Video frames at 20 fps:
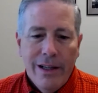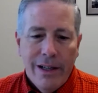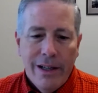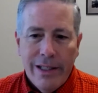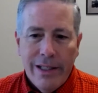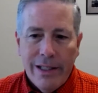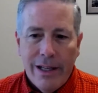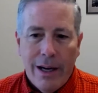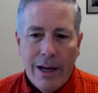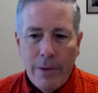And
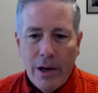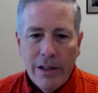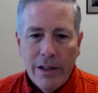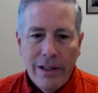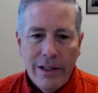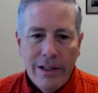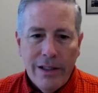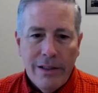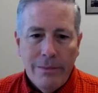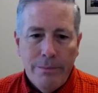then I'm on
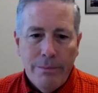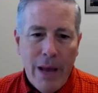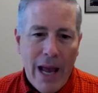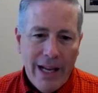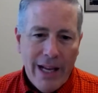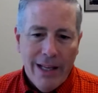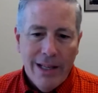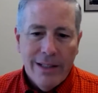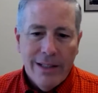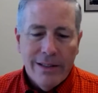the
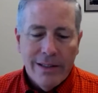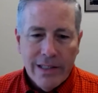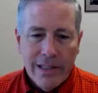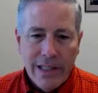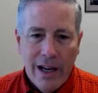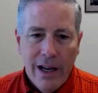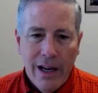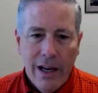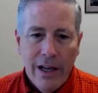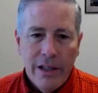back end
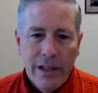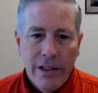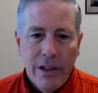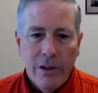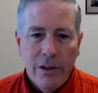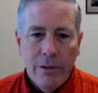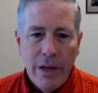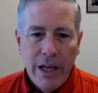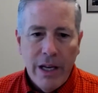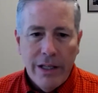side, you
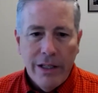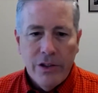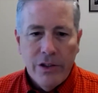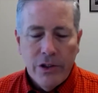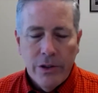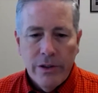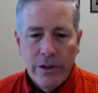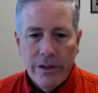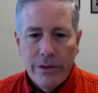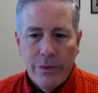know, making
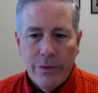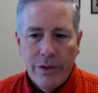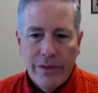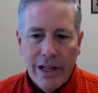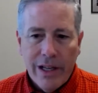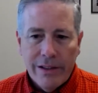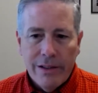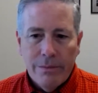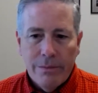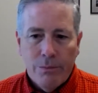sure that we've
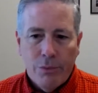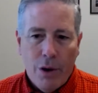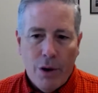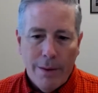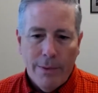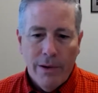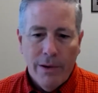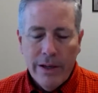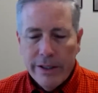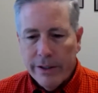got the
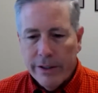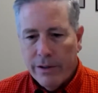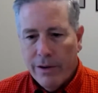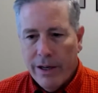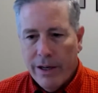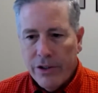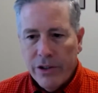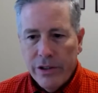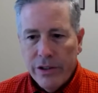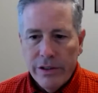proper
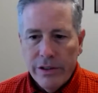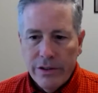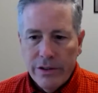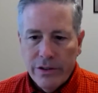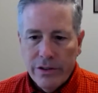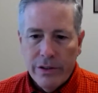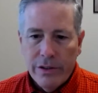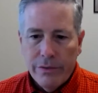integrations,